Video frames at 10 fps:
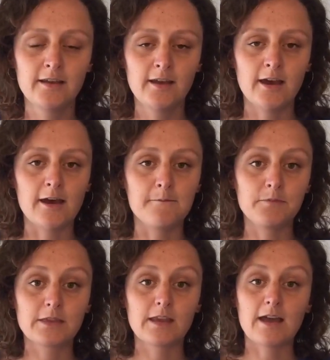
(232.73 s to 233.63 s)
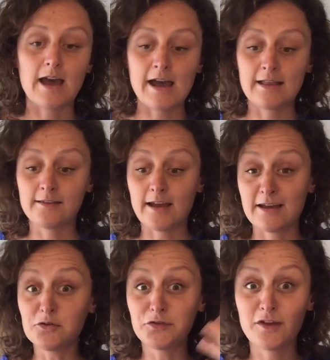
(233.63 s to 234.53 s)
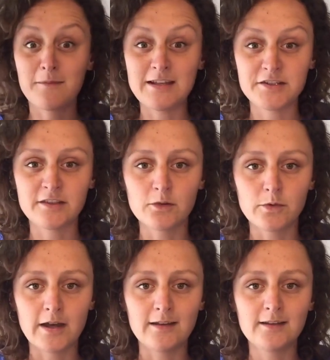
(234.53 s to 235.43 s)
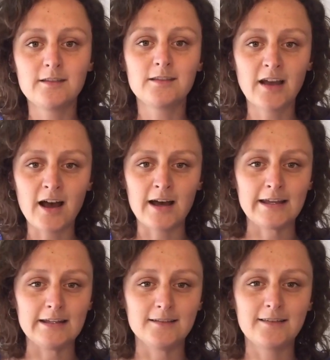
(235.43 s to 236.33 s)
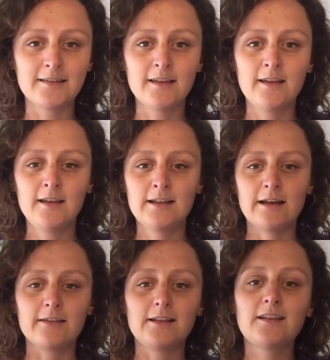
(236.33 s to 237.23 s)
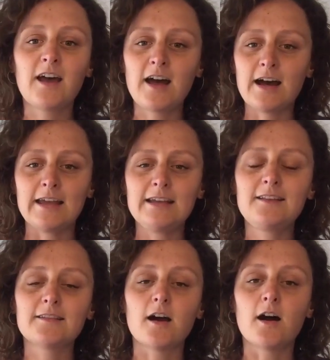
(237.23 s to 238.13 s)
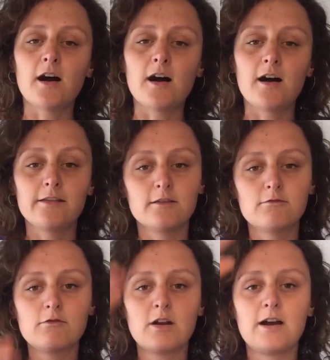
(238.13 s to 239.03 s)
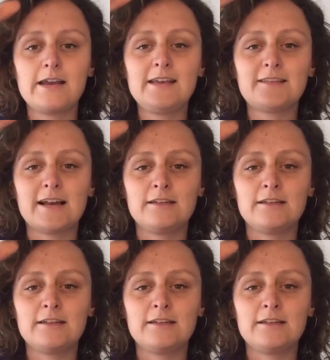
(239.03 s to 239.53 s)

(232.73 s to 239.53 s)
And I also mentioned the word tides. Now, the tides are the rise and